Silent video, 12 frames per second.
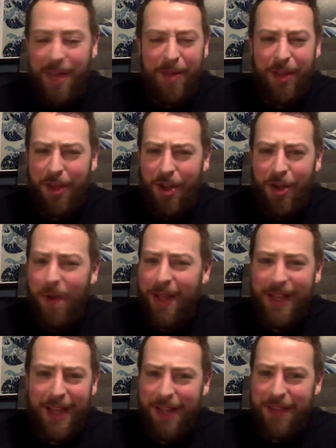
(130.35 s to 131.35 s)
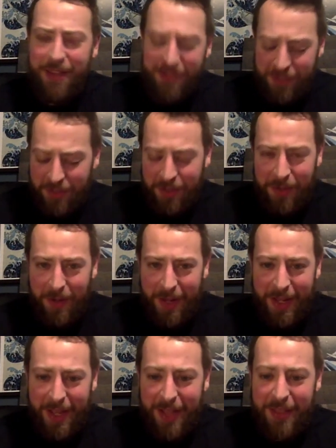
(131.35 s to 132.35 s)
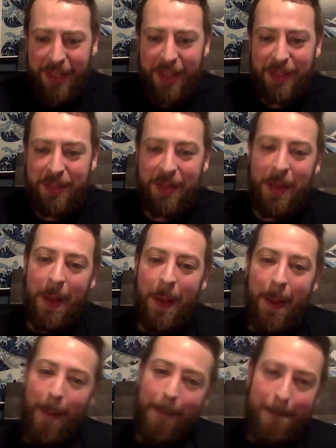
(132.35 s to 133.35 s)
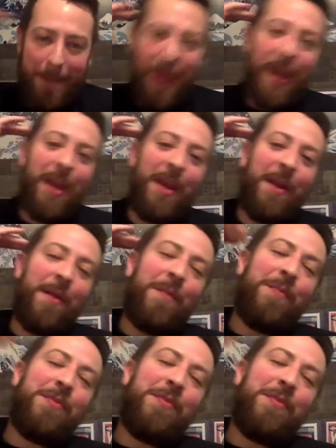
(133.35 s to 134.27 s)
I'm like, oh, I got this, dude. I got this. Bam!